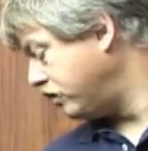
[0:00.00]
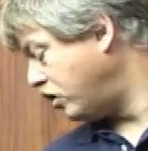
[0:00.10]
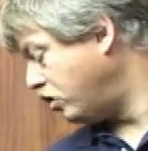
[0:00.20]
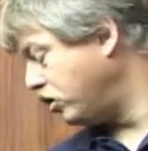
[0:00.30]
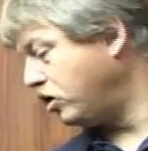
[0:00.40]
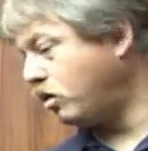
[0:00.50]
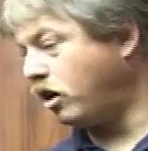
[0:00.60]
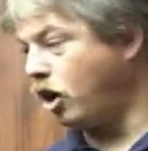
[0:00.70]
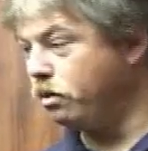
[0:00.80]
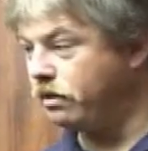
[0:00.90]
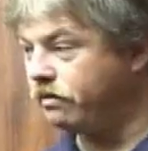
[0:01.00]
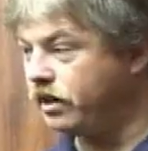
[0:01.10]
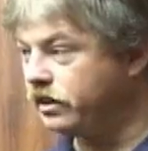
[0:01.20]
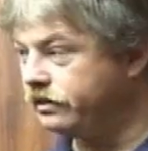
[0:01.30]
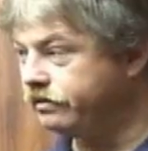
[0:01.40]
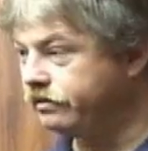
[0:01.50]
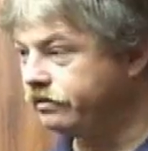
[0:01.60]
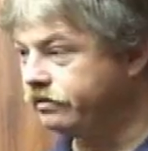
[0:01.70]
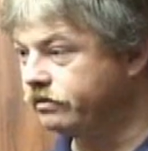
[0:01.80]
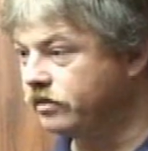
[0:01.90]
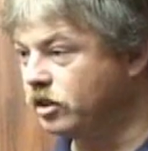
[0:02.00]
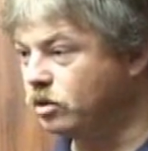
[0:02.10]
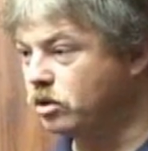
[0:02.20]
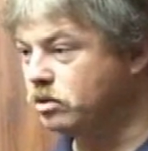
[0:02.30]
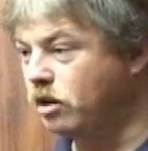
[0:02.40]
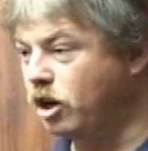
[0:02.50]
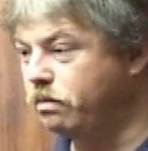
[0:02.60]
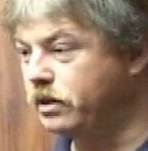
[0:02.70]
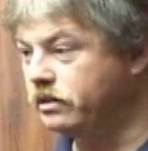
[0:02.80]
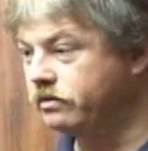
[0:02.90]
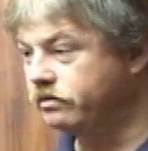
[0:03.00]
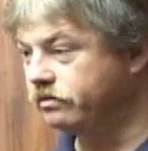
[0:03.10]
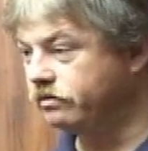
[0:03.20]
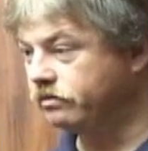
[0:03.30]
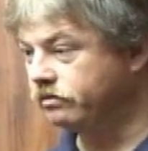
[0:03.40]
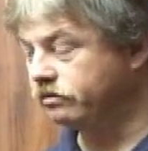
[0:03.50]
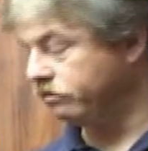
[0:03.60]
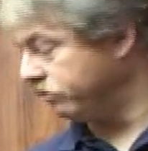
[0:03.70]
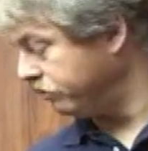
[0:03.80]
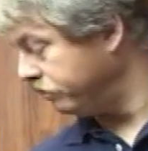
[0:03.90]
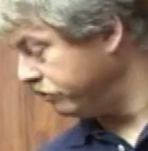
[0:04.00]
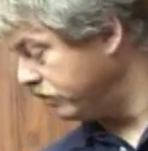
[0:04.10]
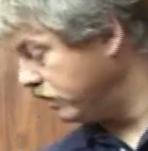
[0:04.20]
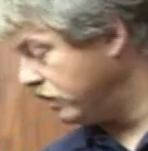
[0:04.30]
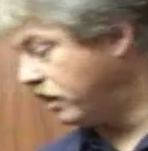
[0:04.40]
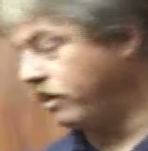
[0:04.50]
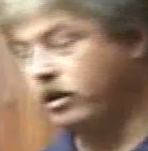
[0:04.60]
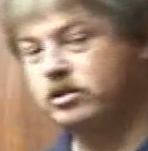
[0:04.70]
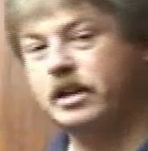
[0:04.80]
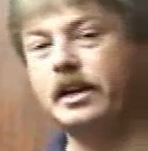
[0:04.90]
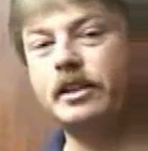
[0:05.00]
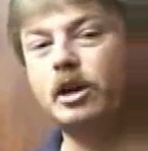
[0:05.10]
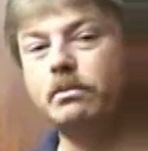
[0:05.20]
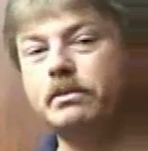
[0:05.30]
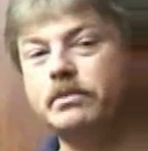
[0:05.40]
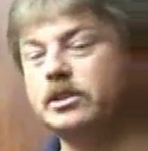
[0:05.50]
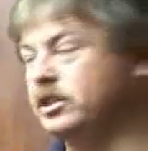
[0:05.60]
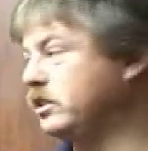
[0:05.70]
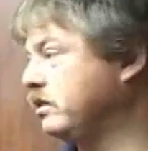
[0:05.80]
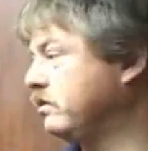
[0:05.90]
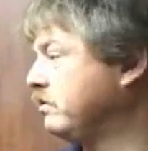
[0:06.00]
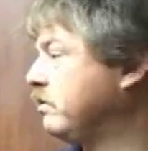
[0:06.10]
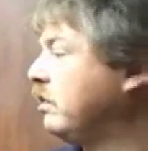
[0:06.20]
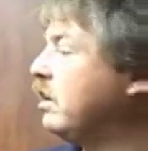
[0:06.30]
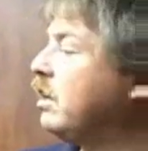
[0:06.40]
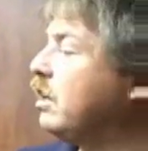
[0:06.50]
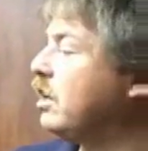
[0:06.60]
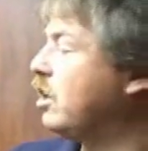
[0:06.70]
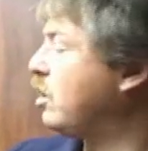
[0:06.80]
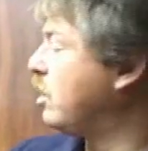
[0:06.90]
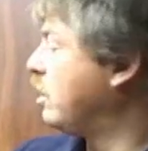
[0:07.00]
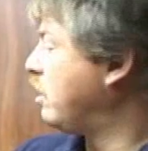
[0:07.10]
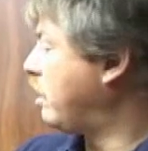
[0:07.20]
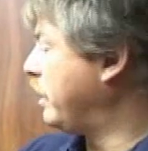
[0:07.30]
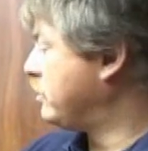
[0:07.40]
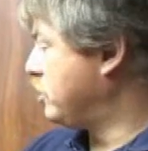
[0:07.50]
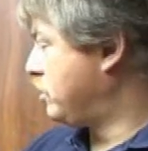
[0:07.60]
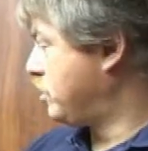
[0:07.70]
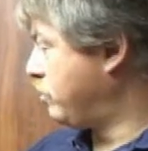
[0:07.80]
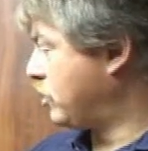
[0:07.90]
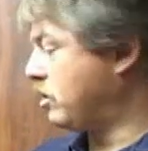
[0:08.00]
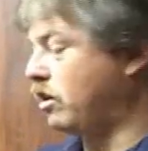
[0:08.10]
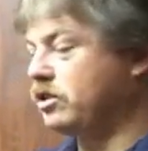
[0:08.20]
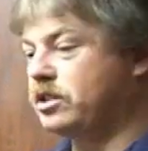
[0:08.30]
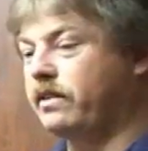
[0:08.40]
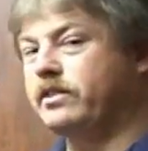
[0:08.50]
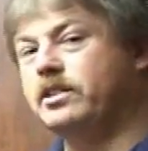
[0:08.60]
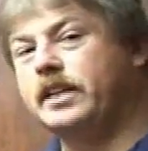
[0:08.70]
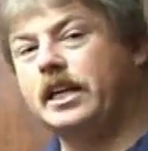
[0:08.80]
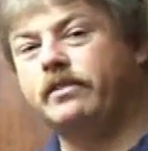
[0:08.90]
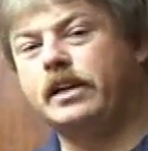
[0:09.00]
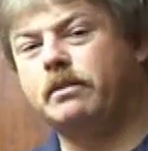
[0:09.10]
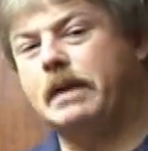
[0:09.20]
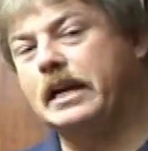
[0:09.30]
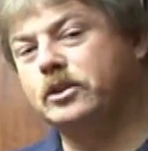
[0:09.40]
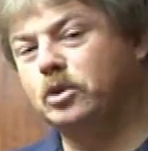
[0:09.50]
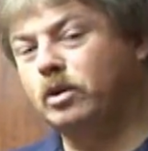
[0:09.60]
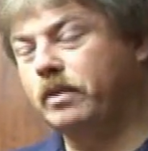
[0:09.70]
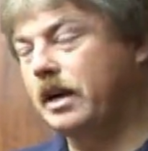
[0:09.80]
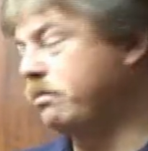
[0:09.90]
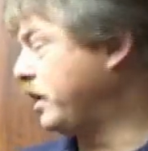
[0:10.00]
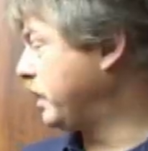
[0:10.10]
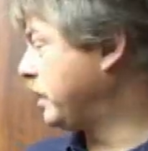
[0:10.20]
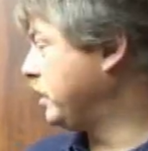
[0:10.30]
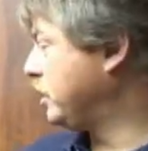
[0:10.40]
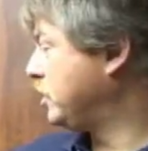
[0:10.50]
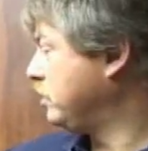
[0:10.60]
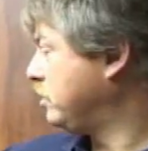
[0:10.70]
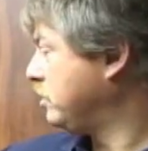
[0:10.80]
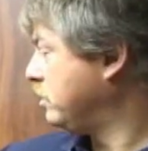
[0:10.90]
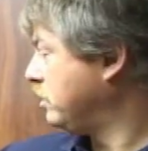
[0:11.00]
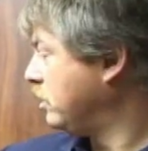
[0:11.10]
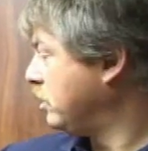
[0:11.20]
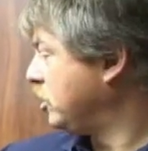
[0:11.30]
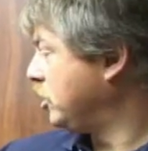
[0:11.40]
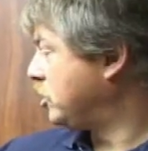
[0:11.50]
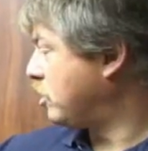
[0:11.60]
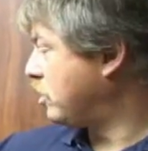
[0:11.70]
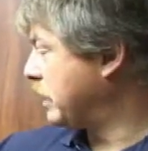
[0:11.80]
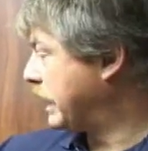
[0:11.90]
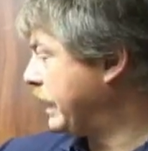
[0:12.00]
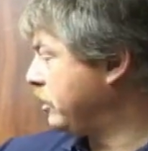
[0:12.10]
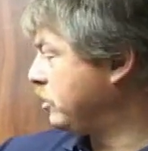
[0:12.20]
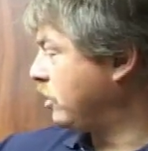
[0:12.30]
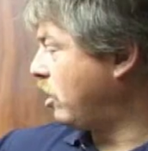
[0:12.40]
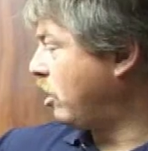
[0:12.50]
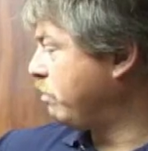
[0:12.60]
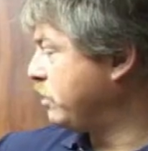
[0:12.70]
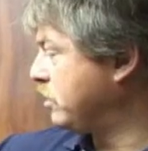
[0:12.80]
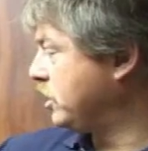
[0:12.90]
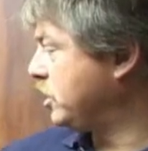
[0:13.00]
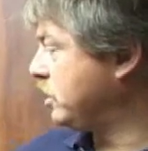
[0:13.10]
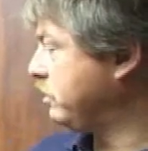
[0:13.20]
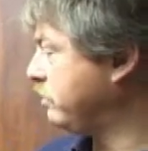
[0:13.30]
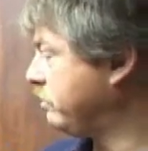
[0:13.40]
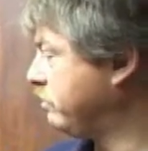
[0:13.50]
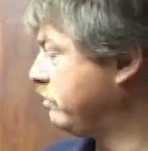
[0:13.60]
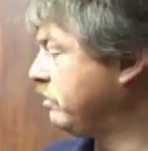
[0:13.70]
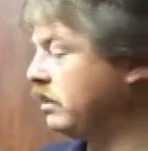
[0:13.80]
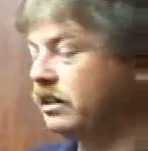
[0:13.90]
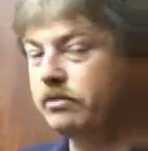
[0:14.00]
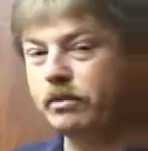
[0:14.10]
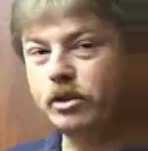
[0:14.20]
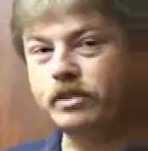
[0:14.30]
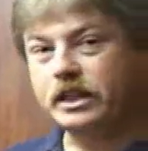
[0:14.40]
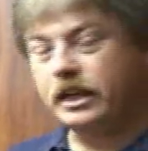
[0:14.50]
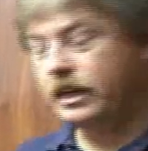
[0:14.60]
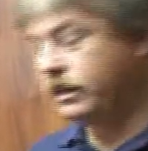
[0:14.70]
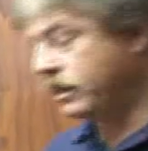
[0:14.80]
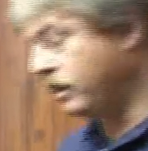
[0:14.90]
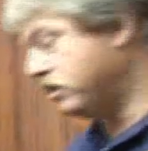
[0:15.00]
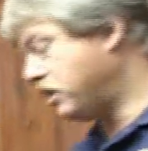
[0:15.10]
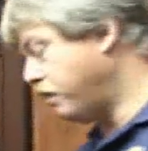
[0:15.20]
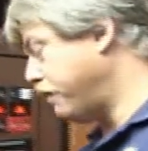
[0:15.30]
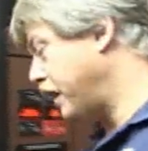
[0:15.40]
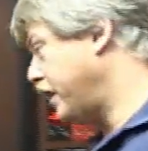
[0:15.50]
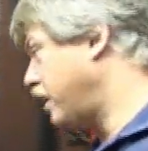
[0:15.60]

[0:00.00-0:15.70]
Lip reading: Hold the door open button. The doors will open and they'll stay in the open position. Alright, to return service of the elevator back to normal operating conditions, you turn the key to the off position, remove the key, and then step back